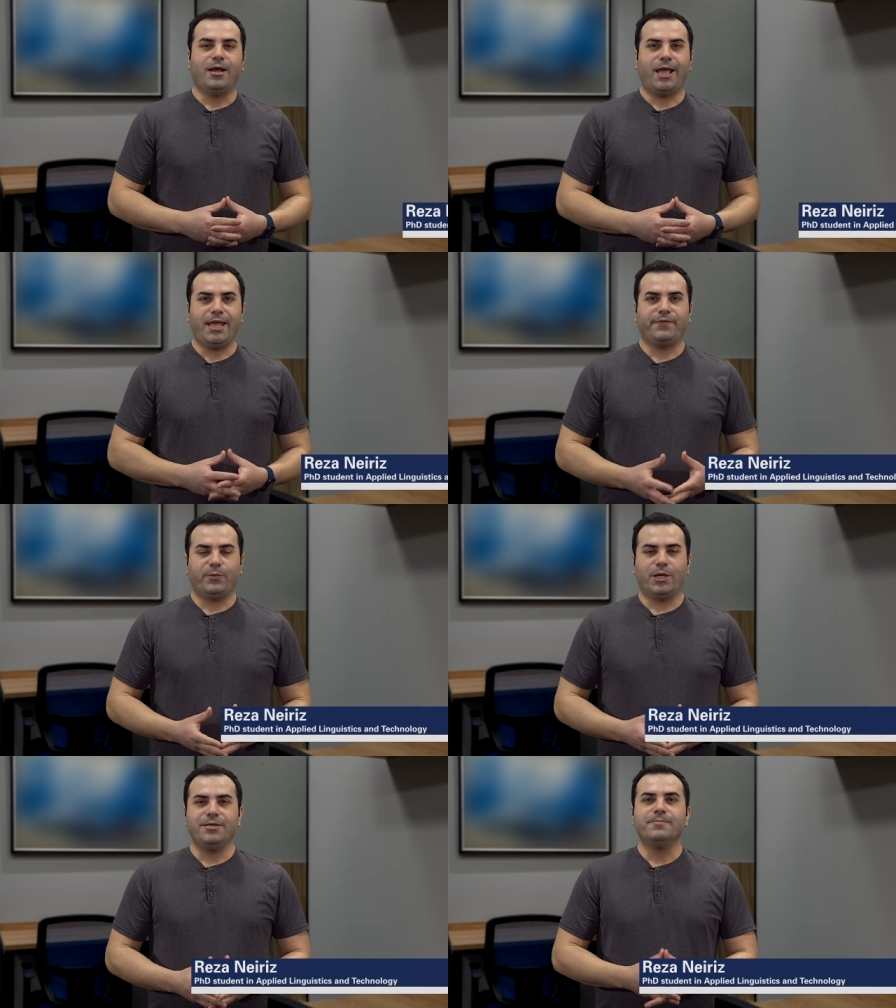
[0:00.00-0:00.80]
Hi,
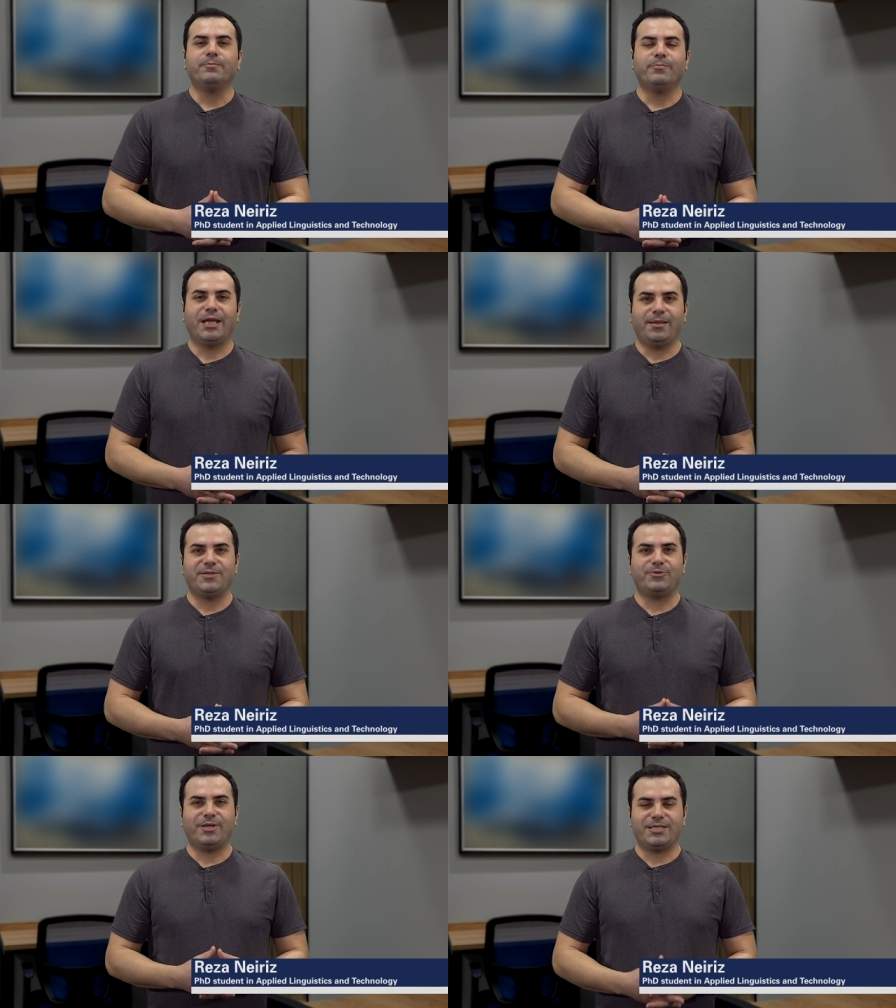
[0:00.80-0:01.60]
everyone. My name
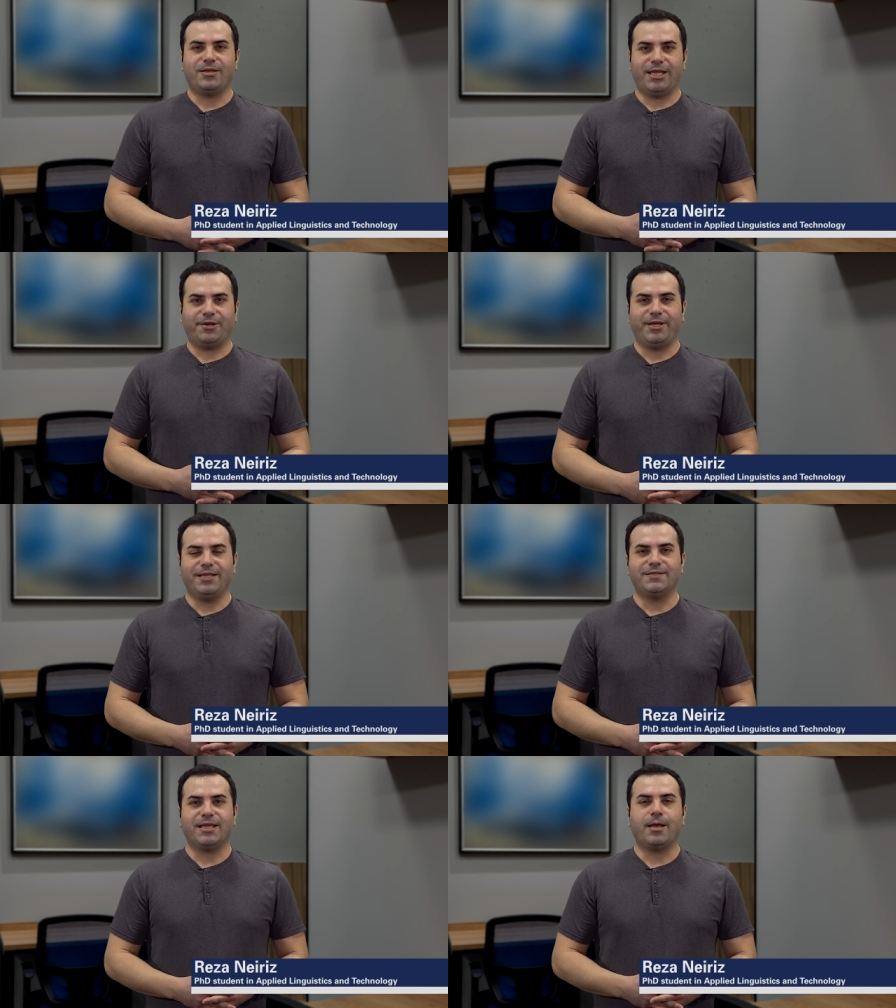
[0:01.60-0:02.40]
is Reza
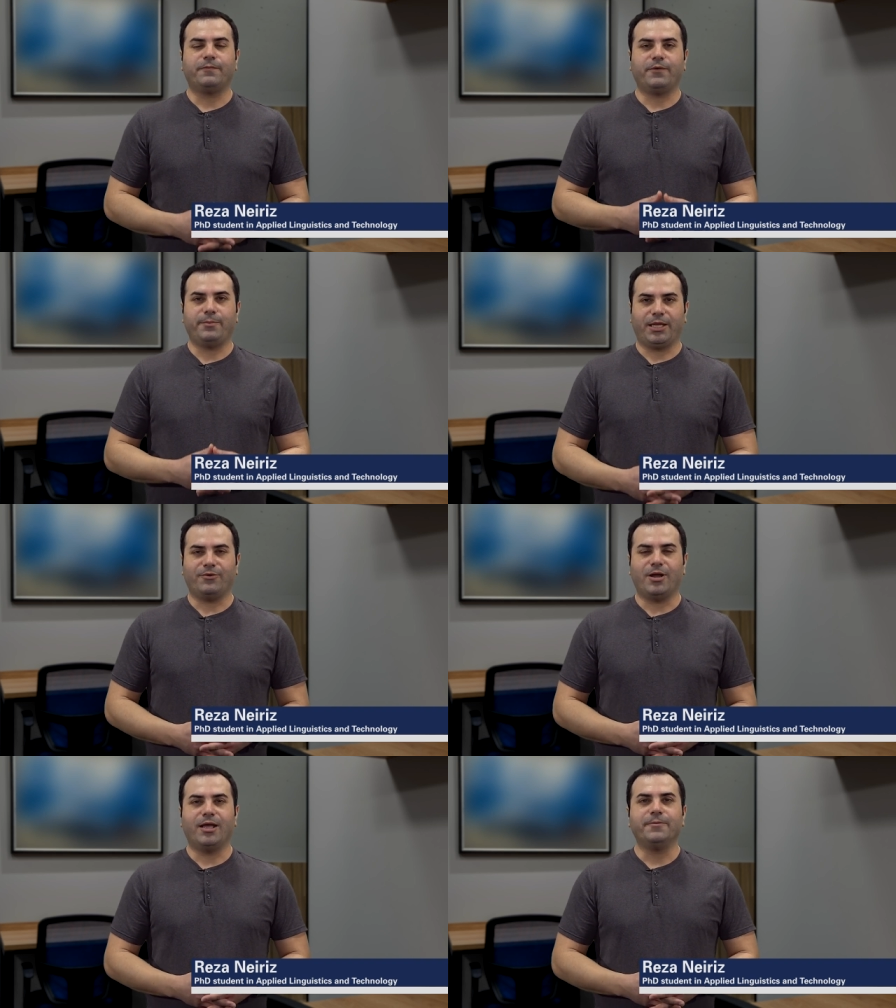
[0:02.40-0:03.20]
Neiriz, and I'm from
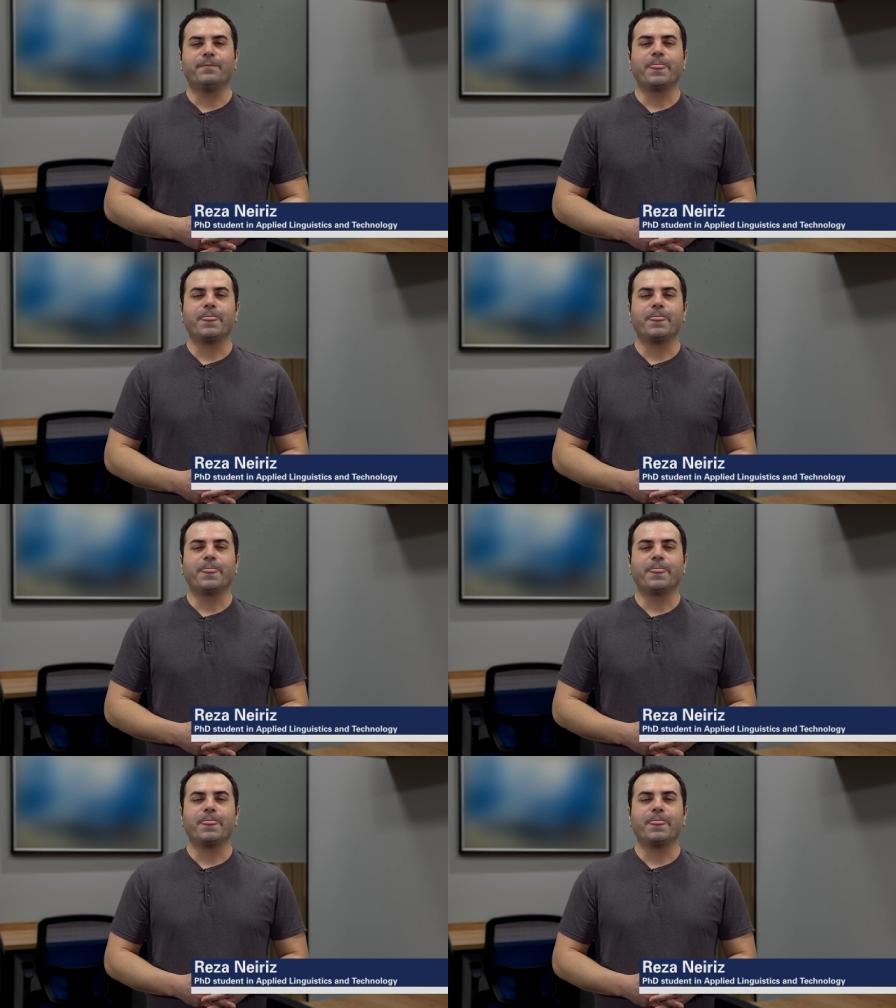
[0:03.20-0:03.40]
Iran.